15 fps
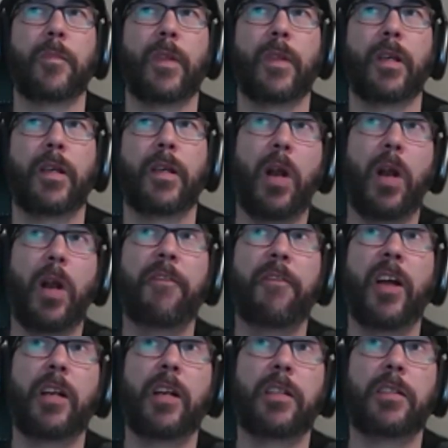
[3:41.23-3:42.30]
Yeah,
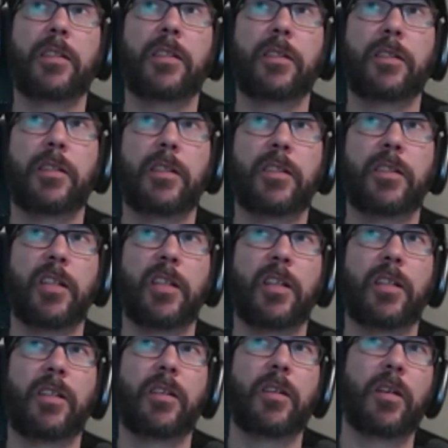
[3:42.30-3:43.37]
definitely. And what I find is